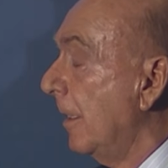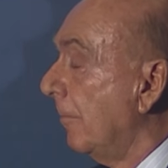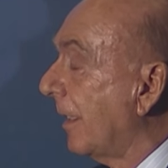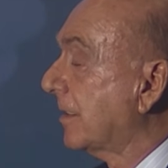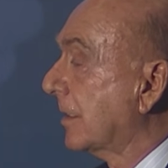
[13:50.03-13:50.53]

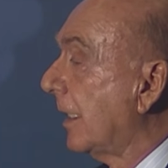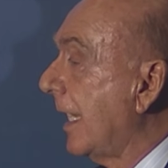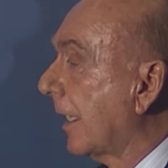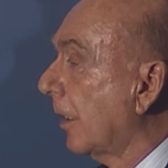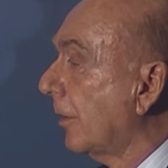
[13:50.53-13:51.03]
My son
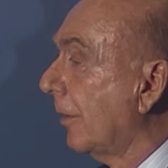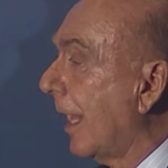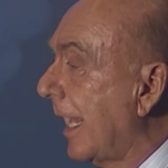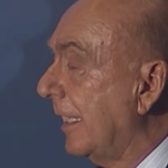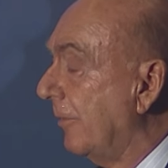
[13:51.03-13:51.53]
had a little
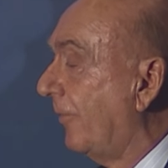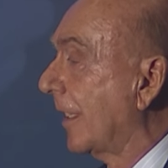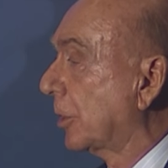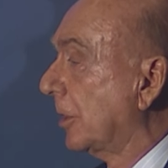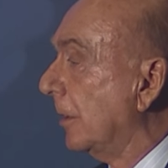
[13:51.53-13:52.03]
eye
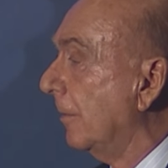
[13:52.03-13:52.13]
infection.